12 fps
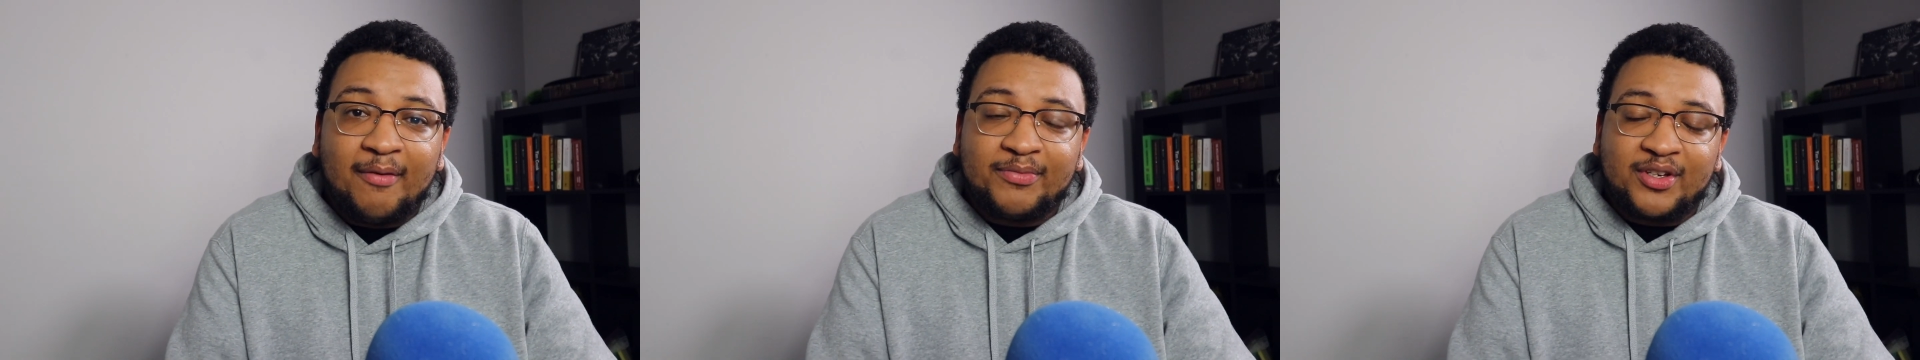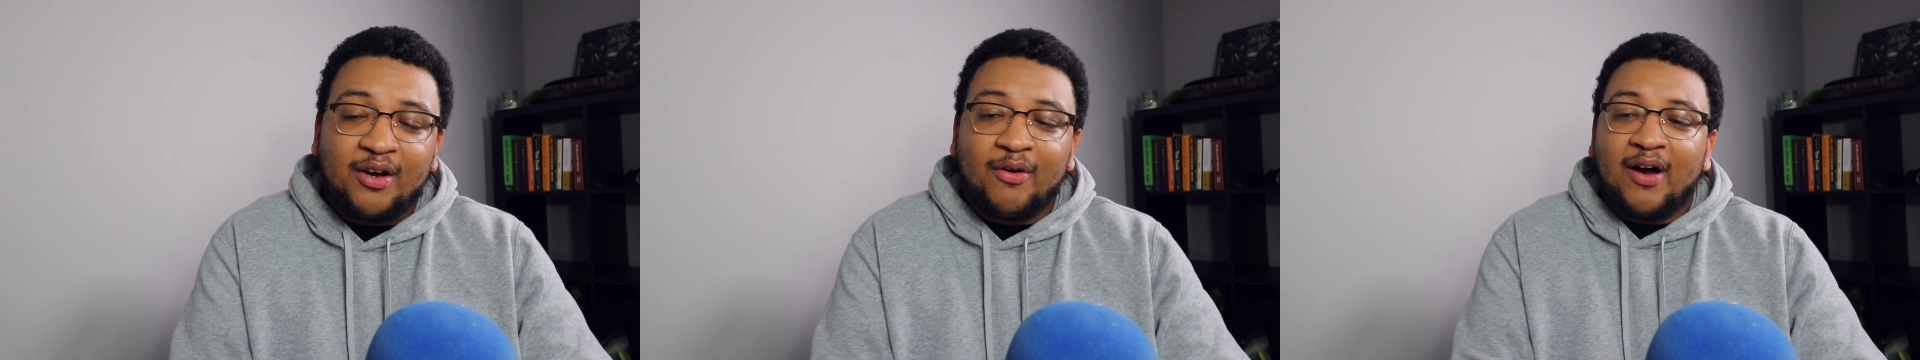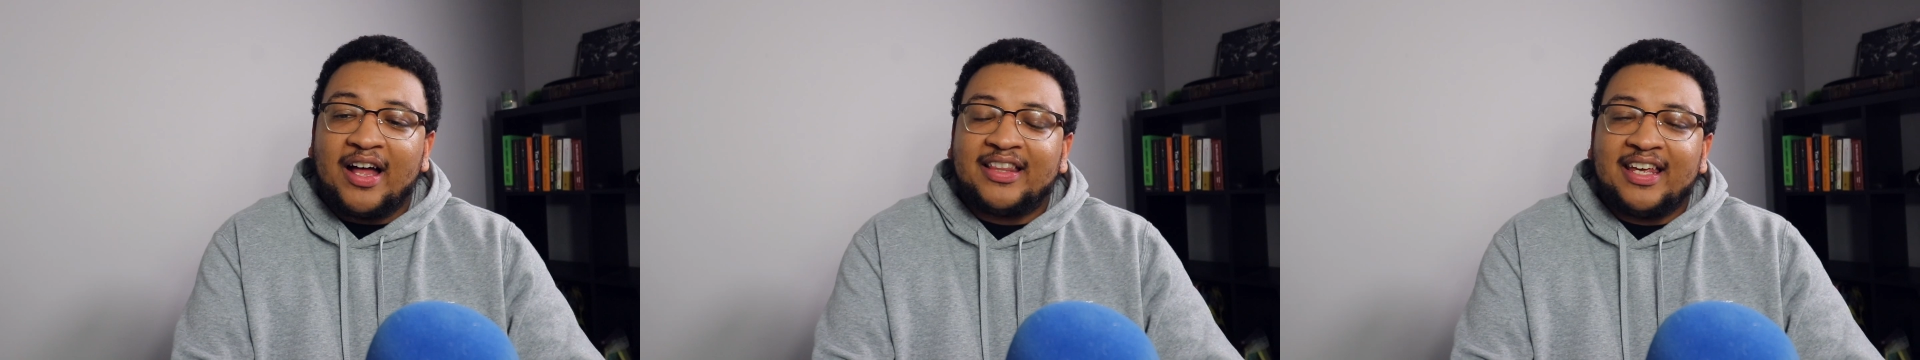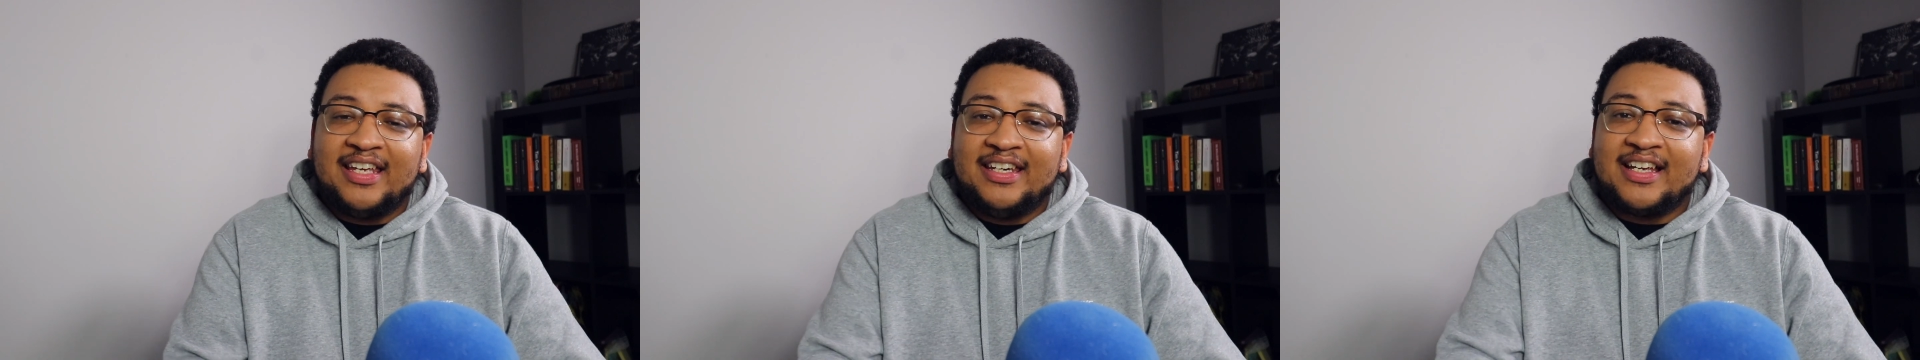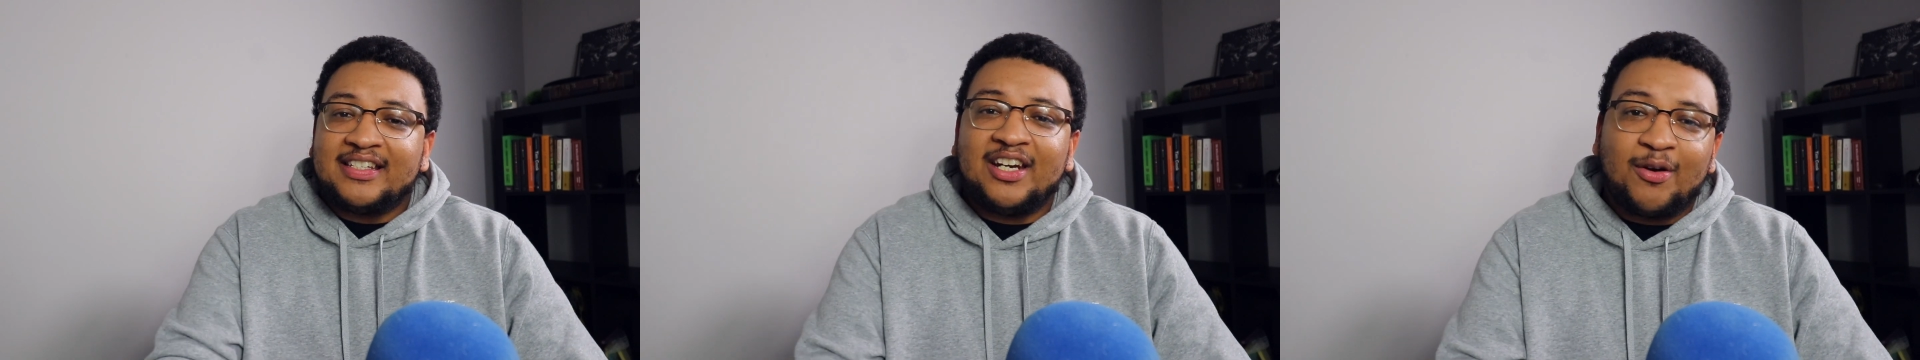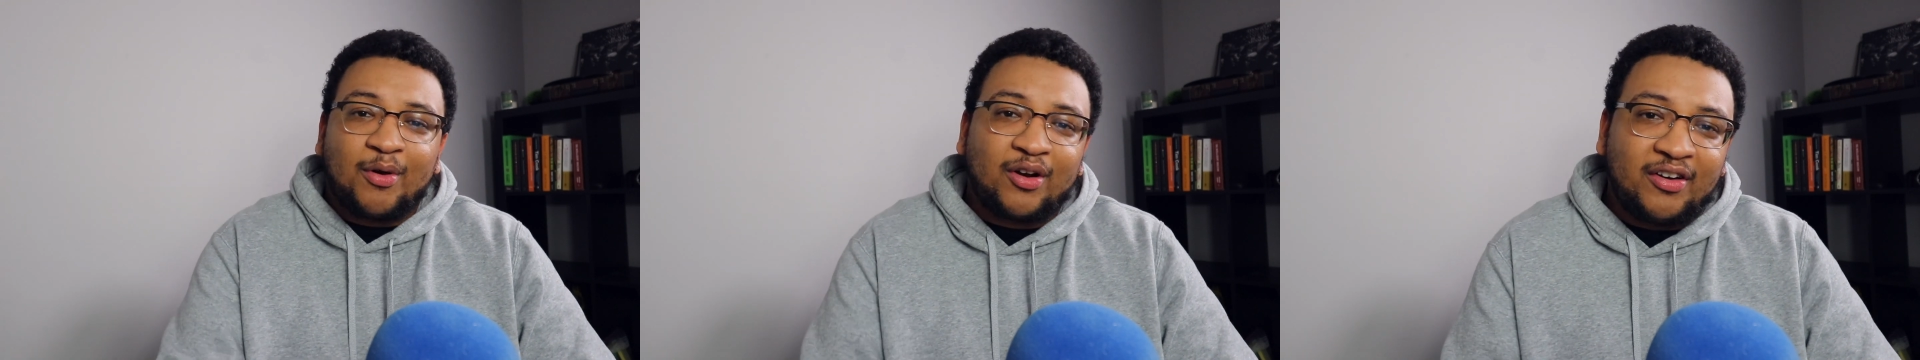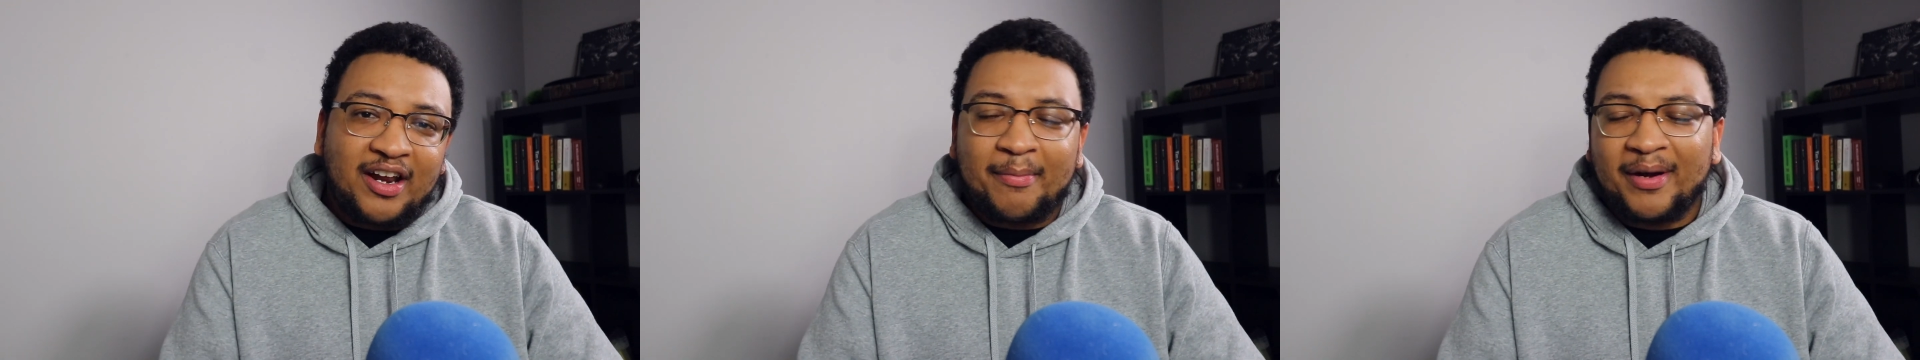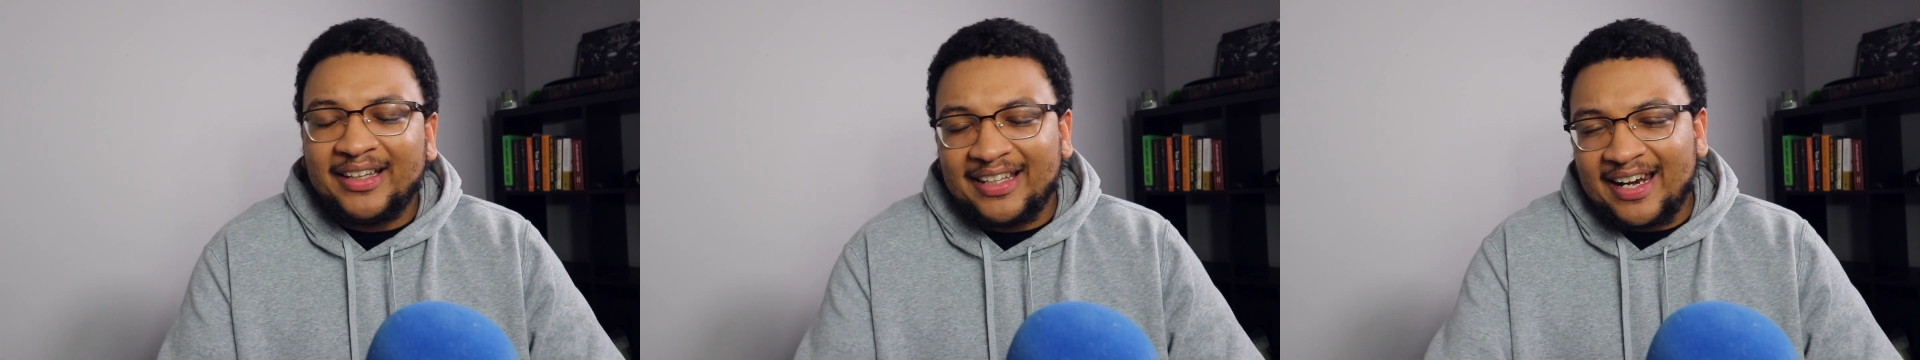So I think he does need to work on that,
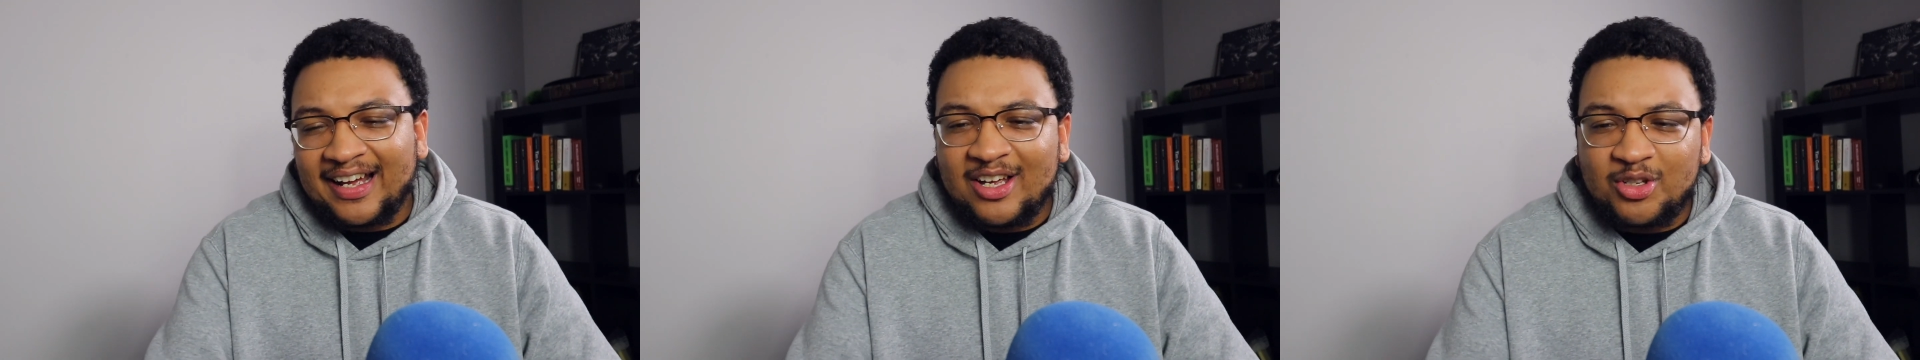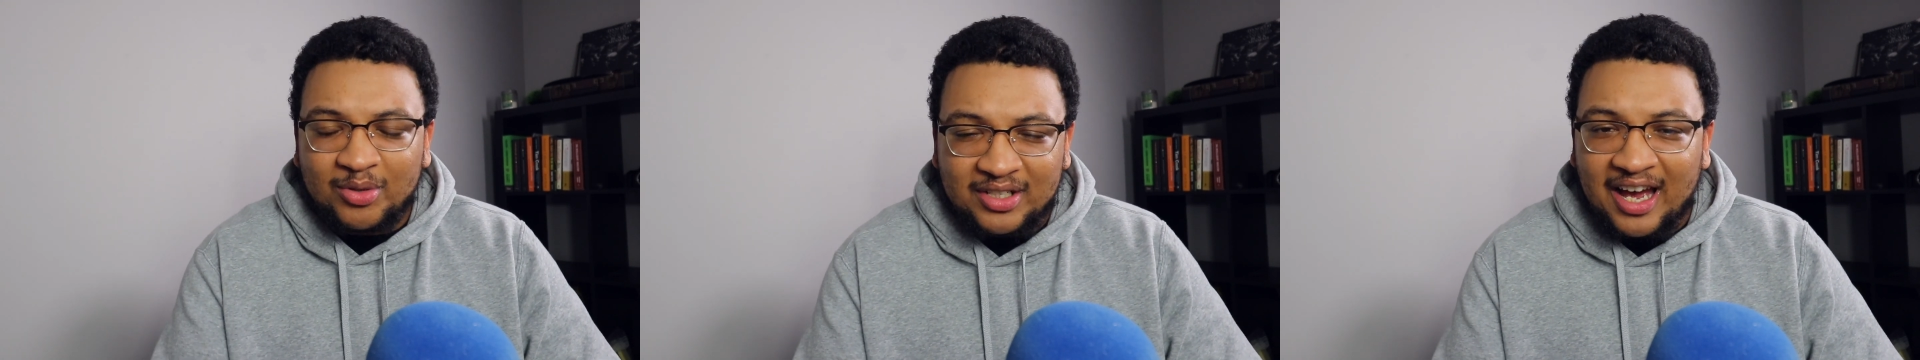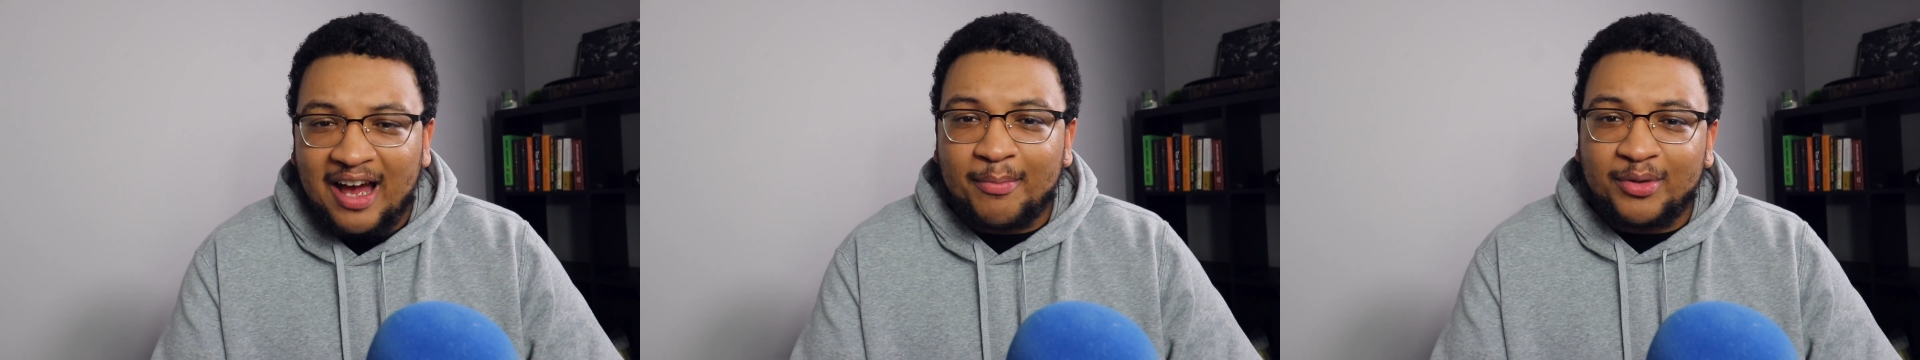but I think that comes with time.